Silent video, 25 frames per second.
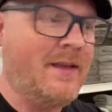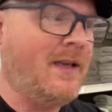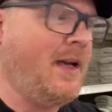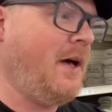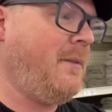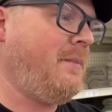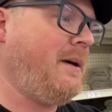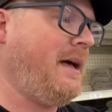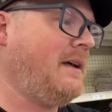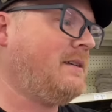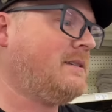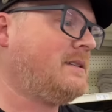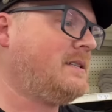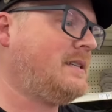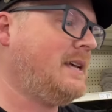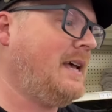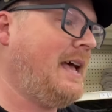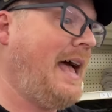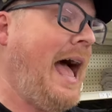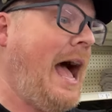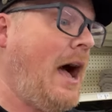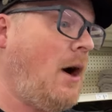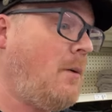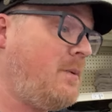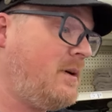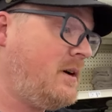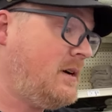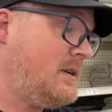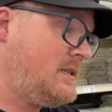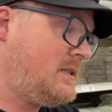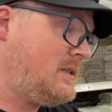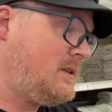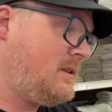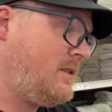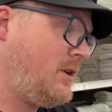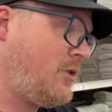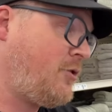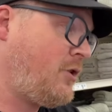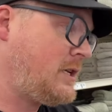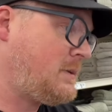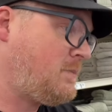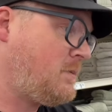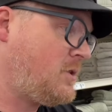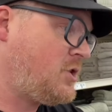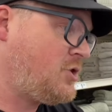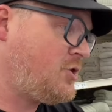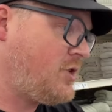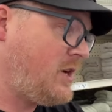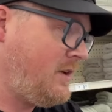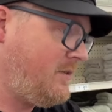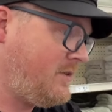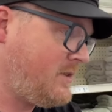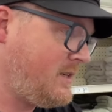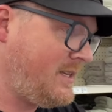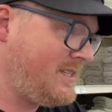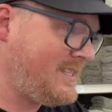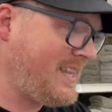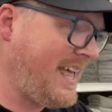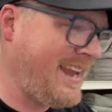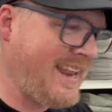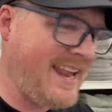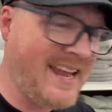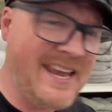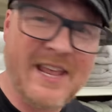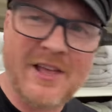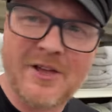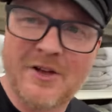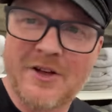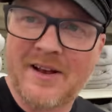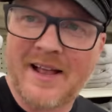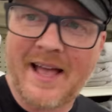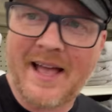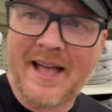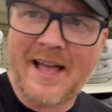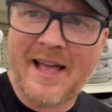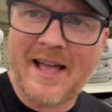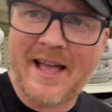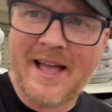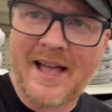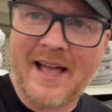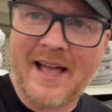about uh, Albert, the Christmas tree. Is, that any good? I, I